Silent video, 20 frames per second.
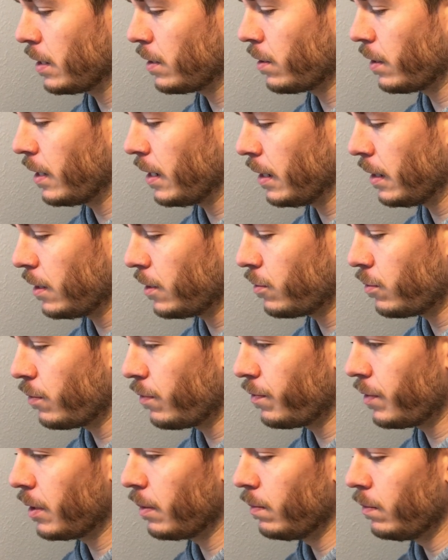That's a
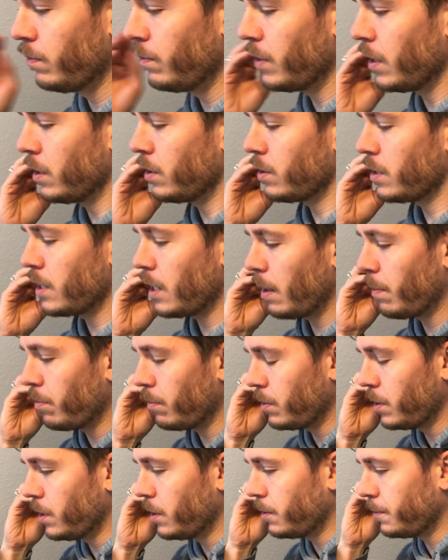catastrophic move that just
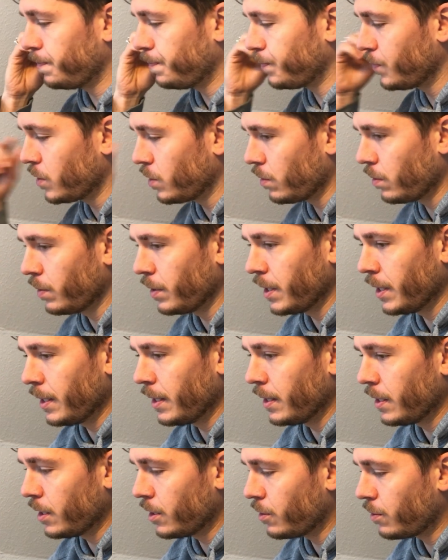happened here. So
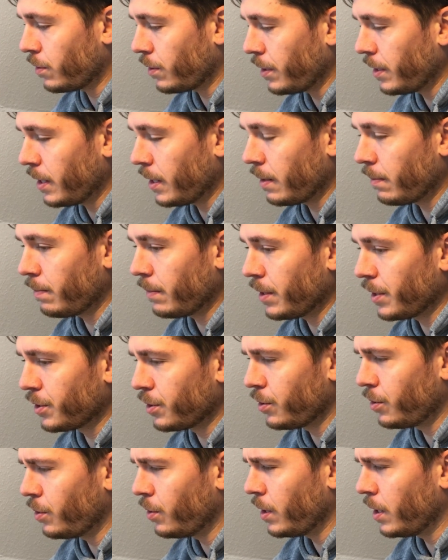he destroyed that
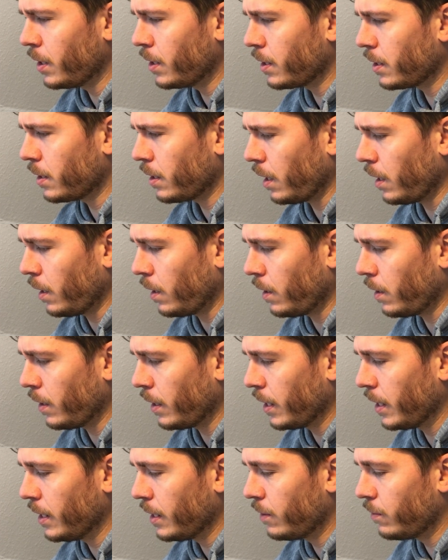Belgian unit.
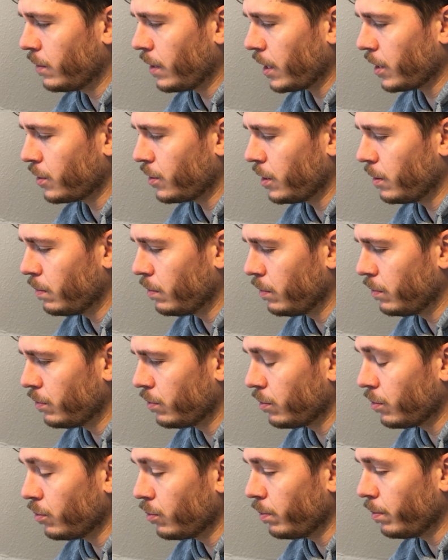Uh, he could actually
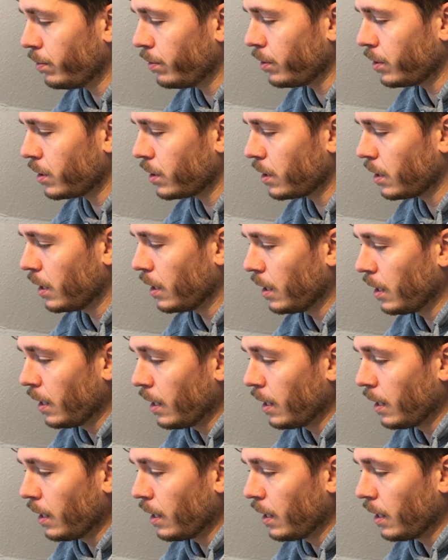move to Newport.